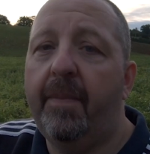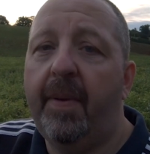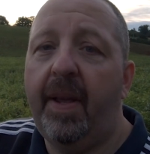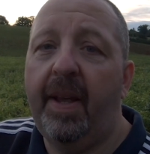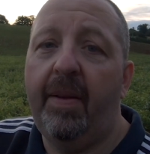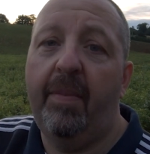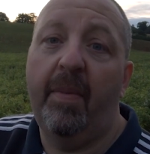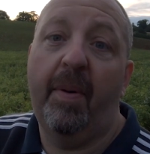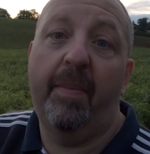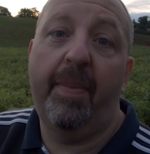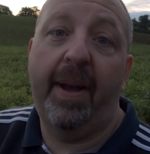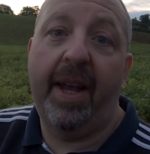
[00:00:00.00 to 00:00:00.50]

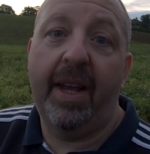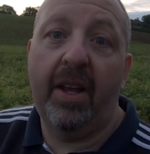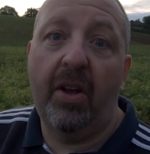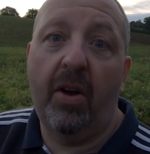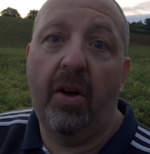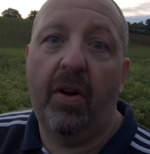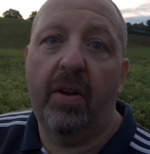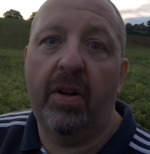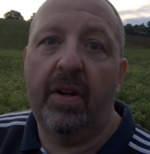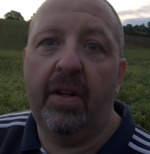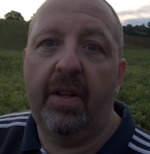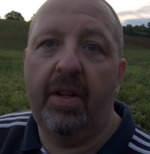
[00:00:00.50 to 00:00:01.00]
in my back
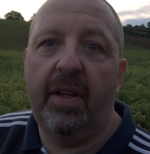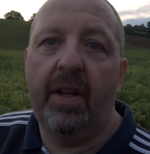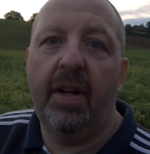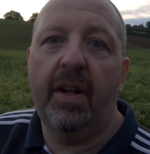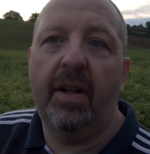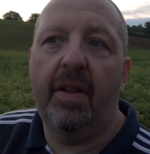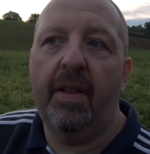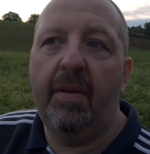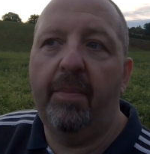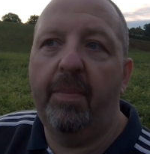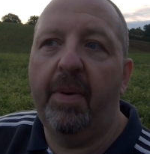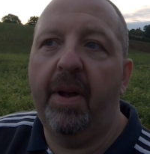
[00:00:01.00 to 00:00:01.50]
garden, you
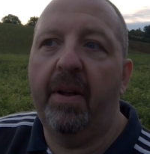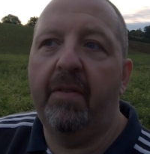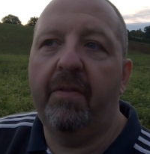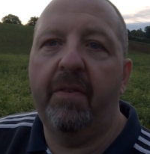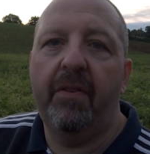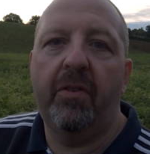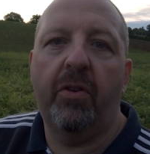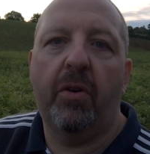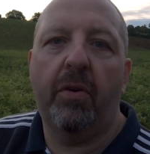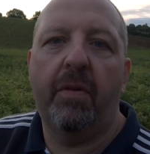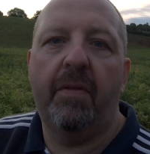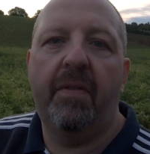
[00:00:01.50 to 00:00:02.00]
know, the bird
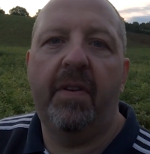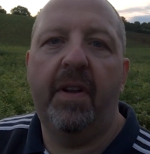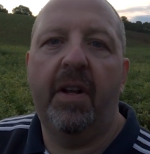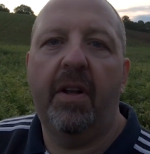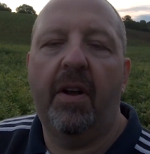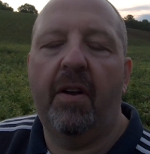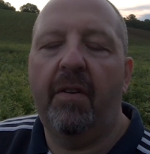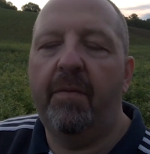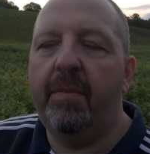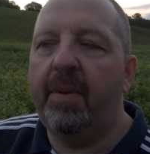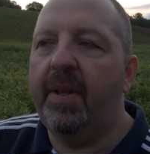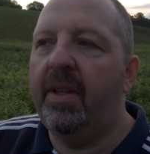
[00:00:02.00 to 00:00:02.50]
photography that
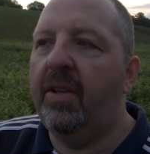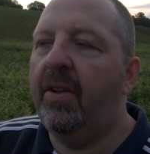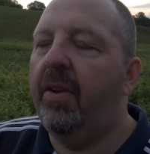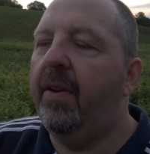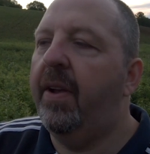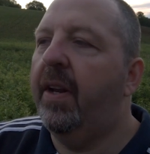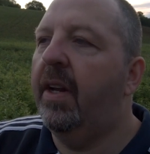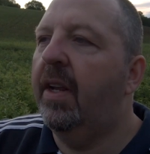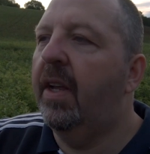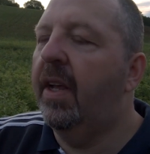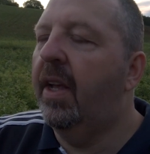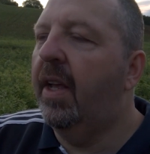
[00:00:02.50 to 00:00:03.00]
I've been
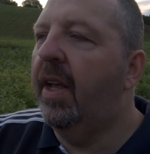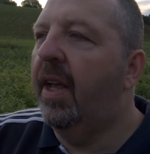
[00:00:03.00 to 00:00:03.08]
doing,